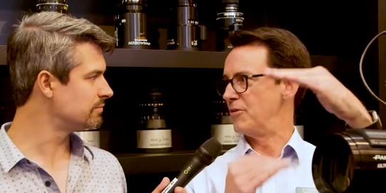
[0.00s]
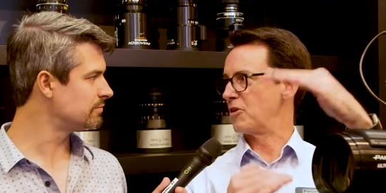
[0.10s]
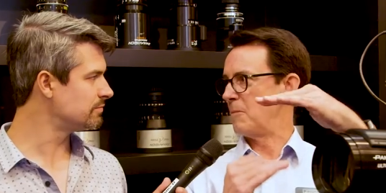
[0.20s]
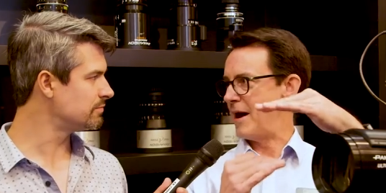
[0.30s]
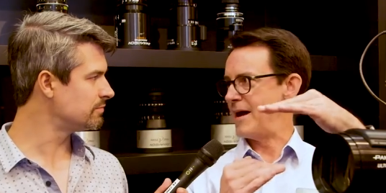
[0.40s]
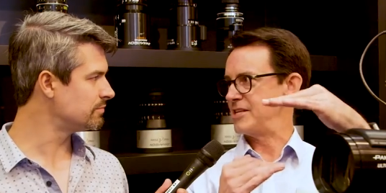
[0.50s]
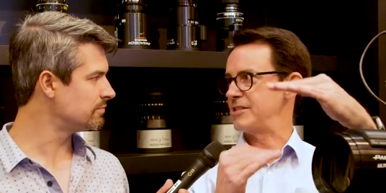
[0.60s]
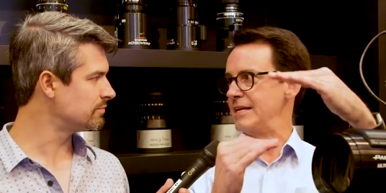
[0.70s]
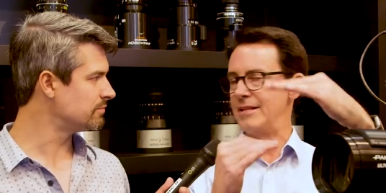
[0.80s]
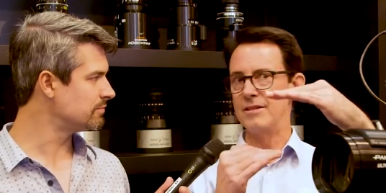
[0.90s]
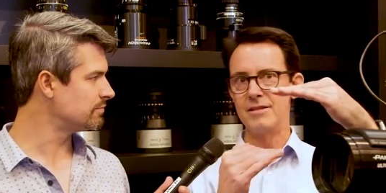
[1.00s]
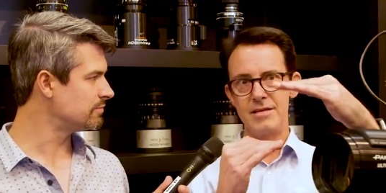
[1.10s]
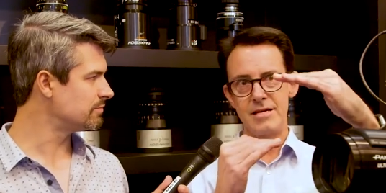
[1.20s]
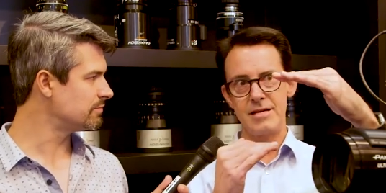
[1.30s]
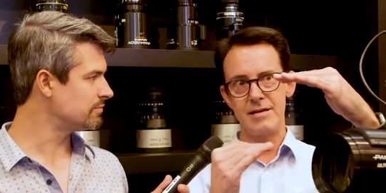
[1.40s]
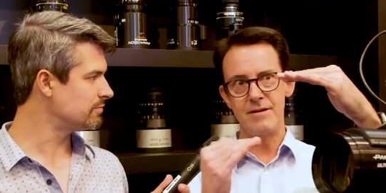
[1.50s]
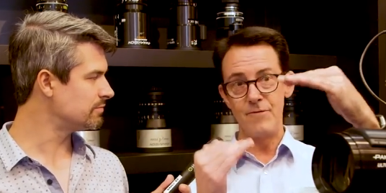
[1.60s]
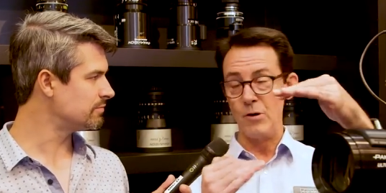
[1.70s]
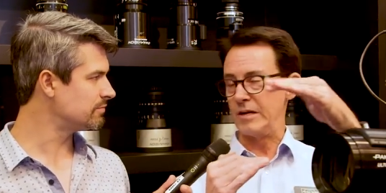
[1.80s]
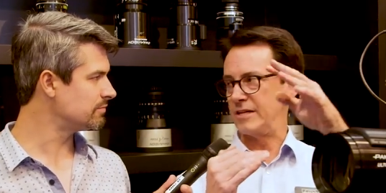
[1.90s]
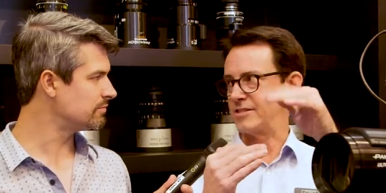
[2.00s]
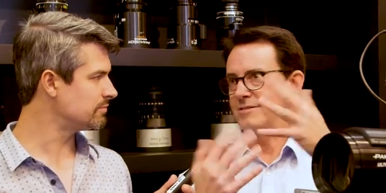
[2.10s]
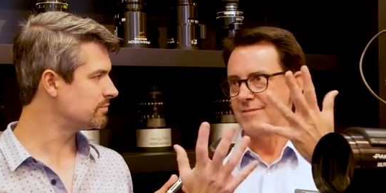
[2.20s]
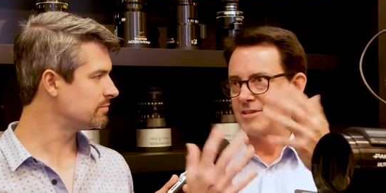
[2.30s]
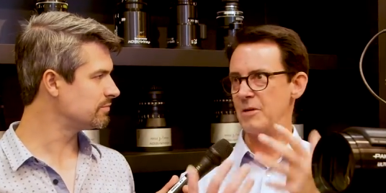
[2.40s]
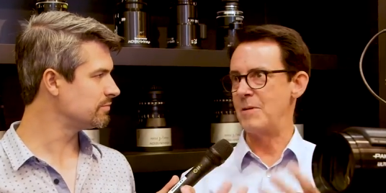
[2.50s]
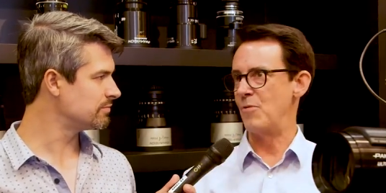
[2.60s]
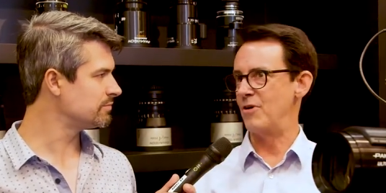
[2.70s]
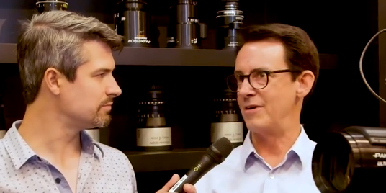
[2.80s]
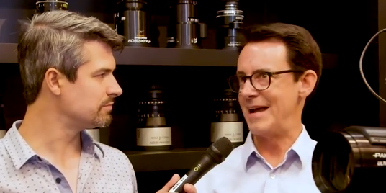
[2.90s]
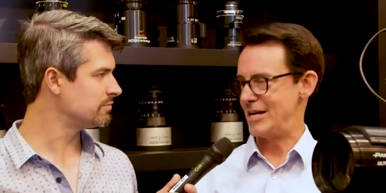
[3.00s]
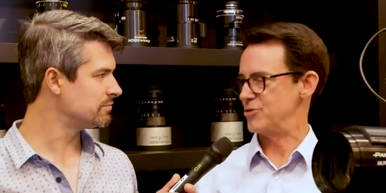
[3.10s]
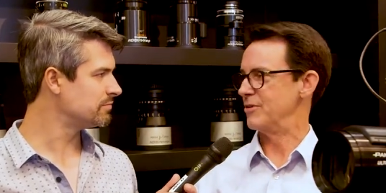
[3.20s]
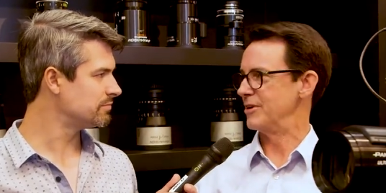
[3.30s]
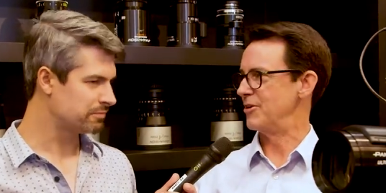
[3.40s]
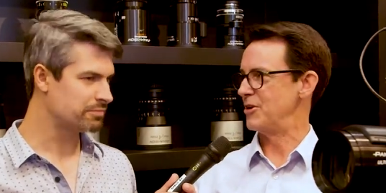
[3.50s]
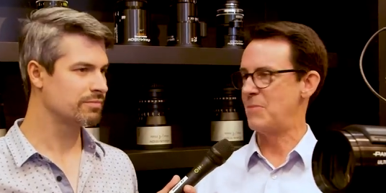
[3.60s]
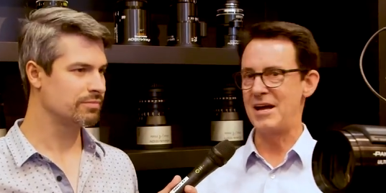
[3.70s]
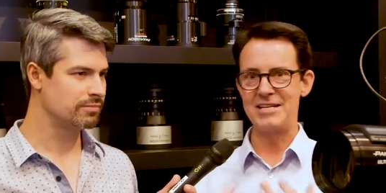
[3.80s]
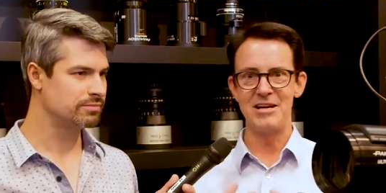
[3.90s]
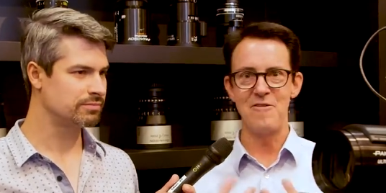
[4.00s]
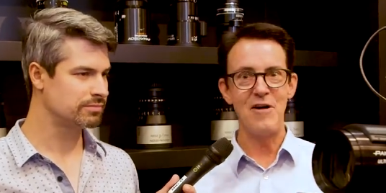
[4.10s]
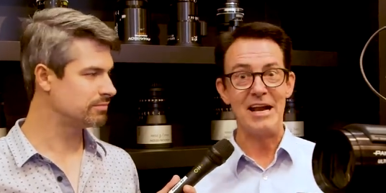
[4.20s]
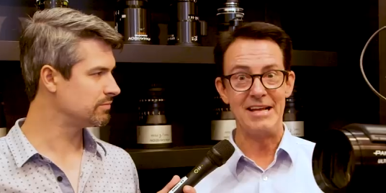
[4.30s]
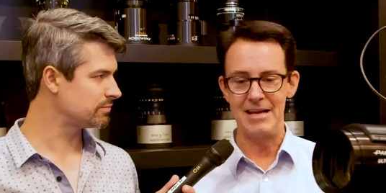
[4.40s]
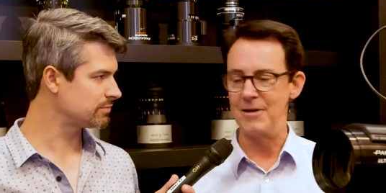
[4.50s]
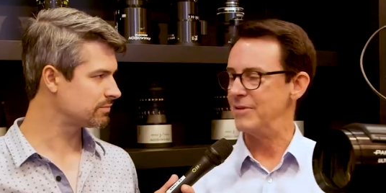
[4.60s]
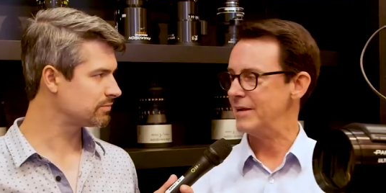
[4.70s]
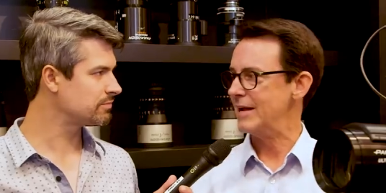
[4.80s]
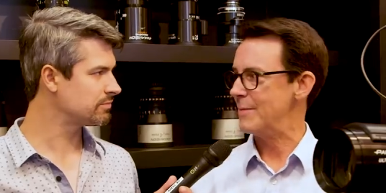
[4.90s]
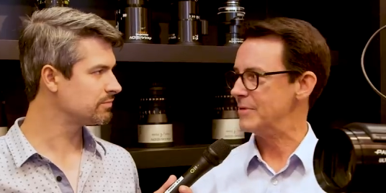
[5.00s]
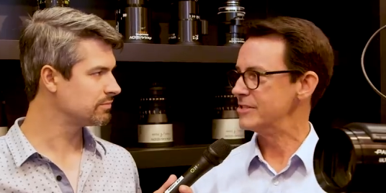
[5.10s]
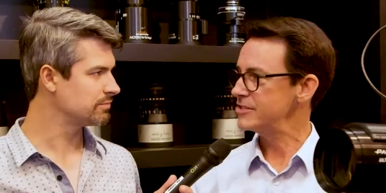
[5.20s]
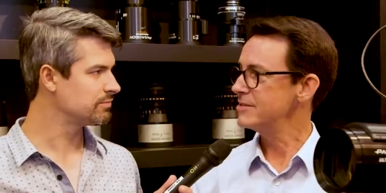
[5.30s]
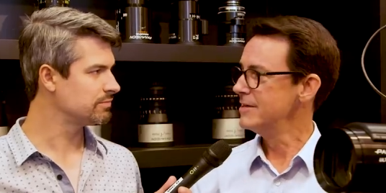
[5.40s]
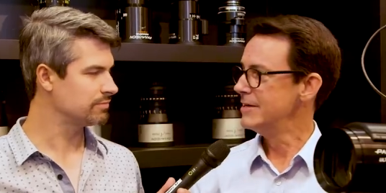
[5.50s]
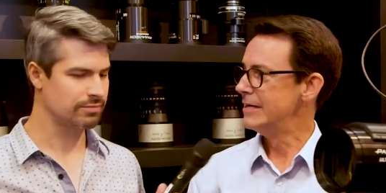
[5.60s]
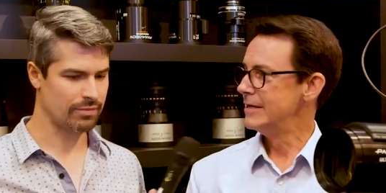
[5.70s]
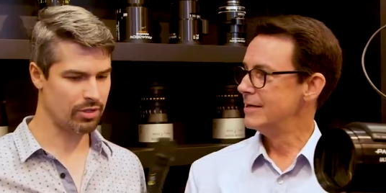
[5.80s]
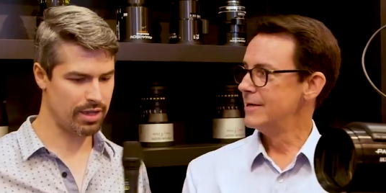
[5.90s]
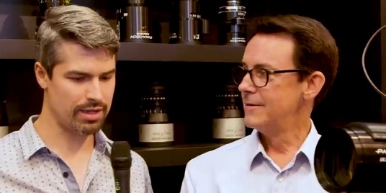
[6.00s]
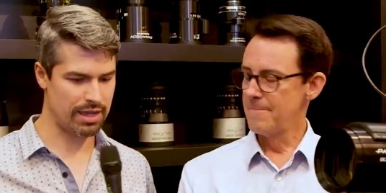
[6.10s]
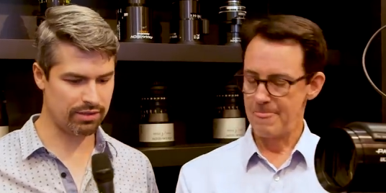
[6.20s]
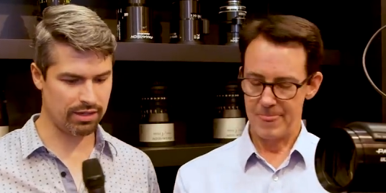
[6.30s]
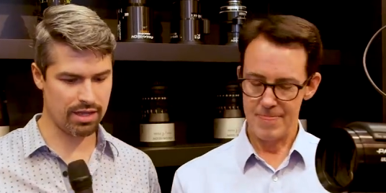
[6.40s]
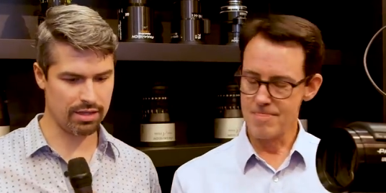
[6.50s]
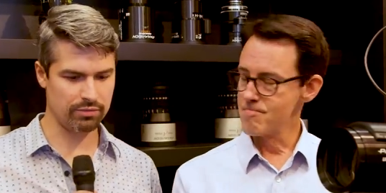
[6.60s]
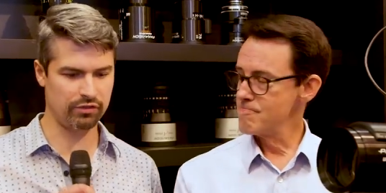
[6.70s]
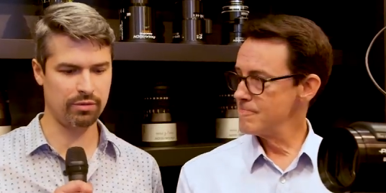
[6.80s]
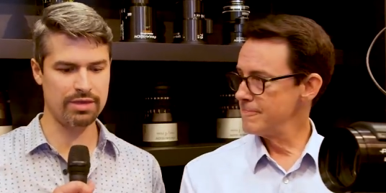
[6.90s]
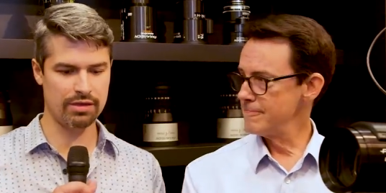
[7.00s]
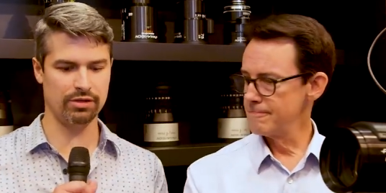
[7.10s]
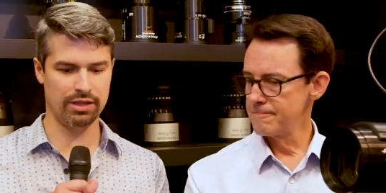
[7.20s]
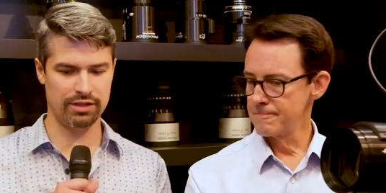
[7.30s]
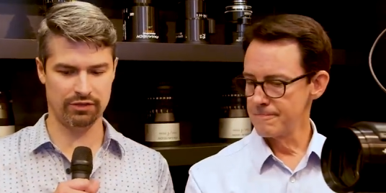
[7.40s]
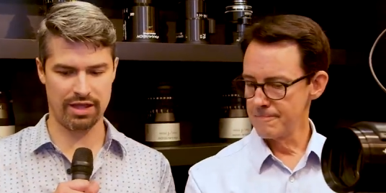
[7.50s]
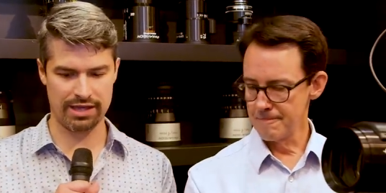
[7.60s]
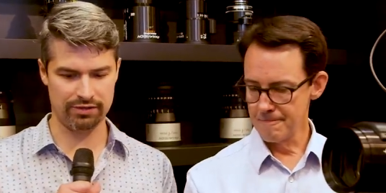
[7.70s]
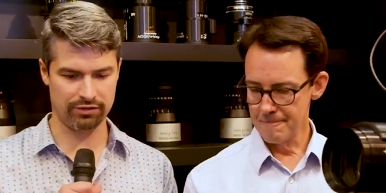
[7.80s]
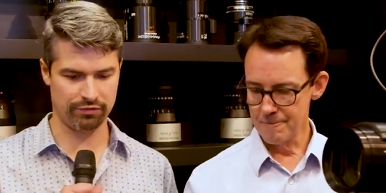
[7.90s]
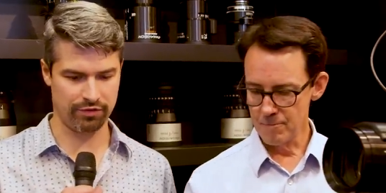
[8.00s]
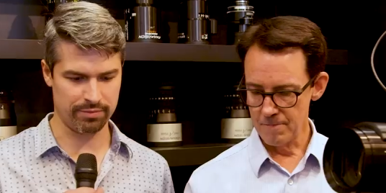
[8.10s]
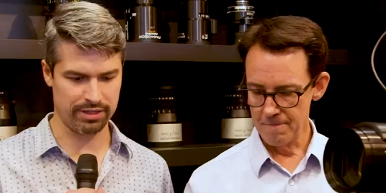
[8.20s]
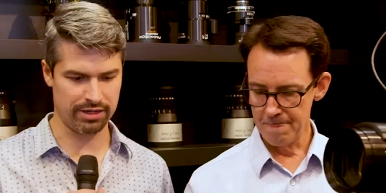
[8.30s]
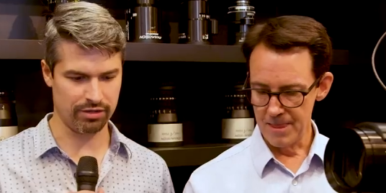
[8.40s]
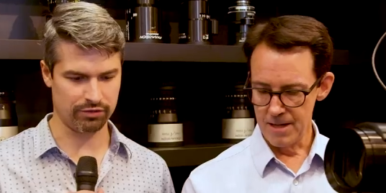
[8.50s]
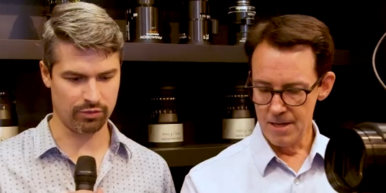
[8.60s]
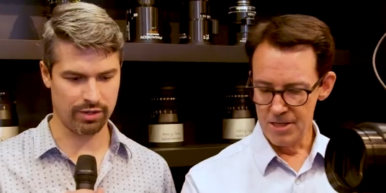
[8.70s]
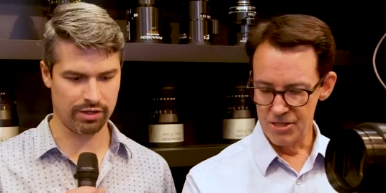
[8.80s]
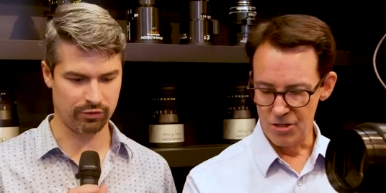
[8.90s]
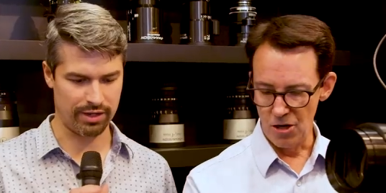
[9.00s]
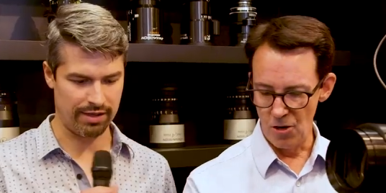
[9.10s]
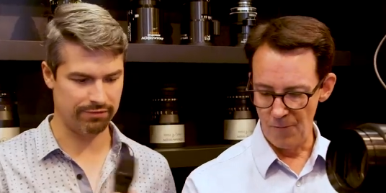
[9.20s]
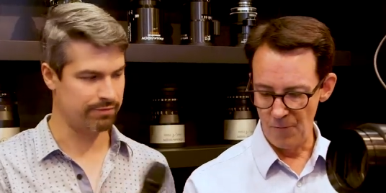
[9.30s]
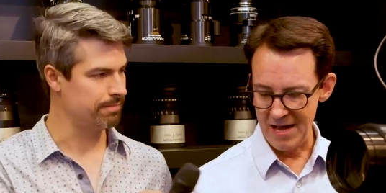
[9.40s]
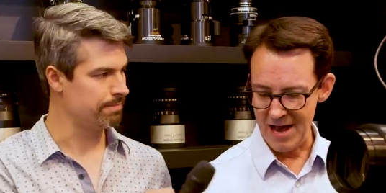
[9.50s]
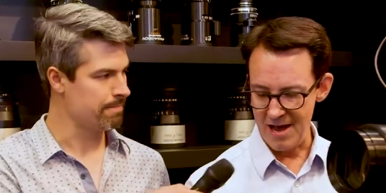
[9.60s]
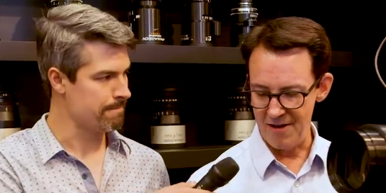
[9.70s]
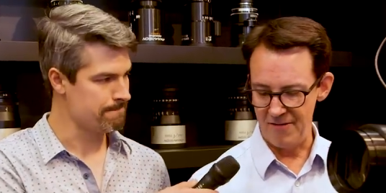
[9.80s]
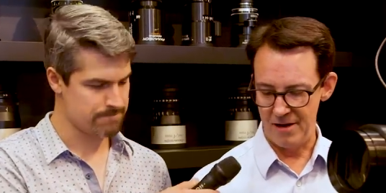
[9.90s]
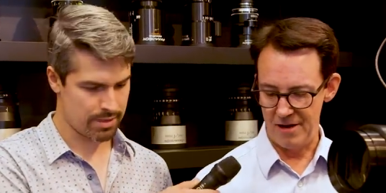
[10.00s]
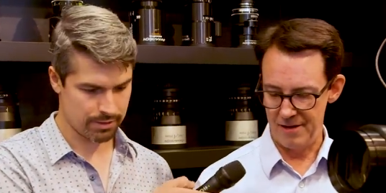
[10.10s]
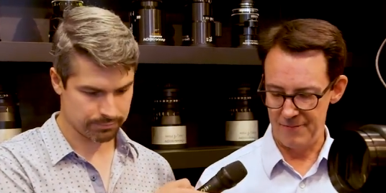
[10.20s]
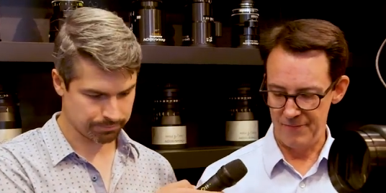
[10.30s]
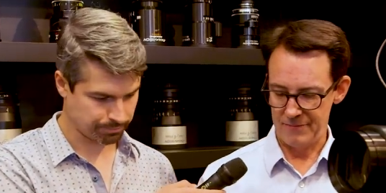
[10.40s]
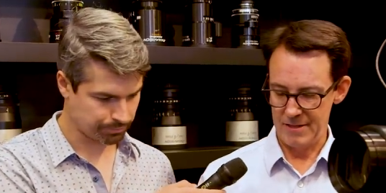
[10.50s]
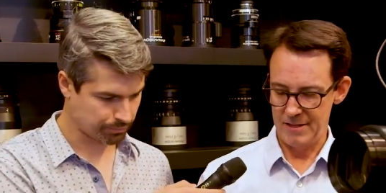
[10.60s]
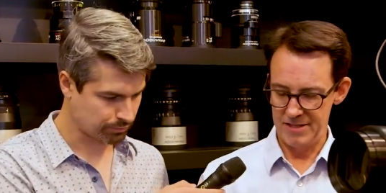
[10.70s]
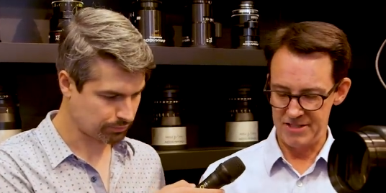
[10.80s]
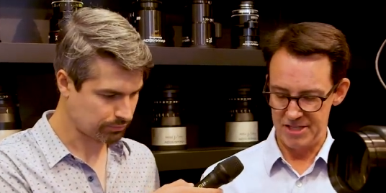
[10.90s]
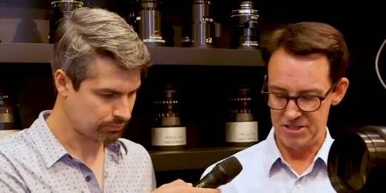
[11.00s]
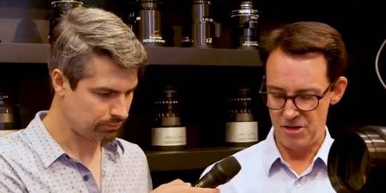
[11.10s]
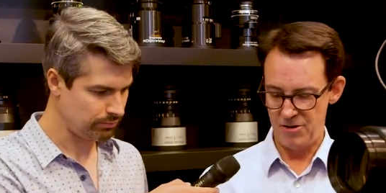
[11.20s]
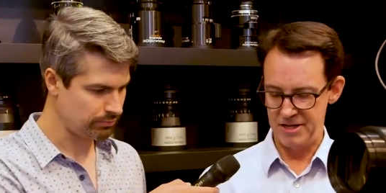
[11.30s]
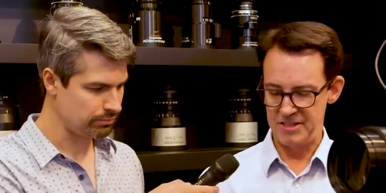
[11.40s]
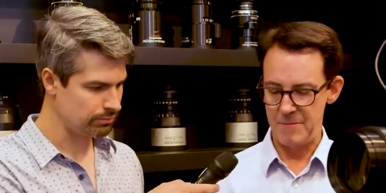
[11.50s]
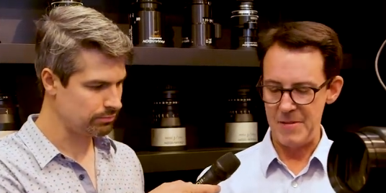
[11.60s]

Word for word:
Speaker 1: a vertical bias in the focus is a little bit more natural. You know, your body's not fighting that when it happens.
Speaker 2: Okay, and then some of the other lens lines in front of me here. So what else
Speaker 1: do we have? We have, this is known as the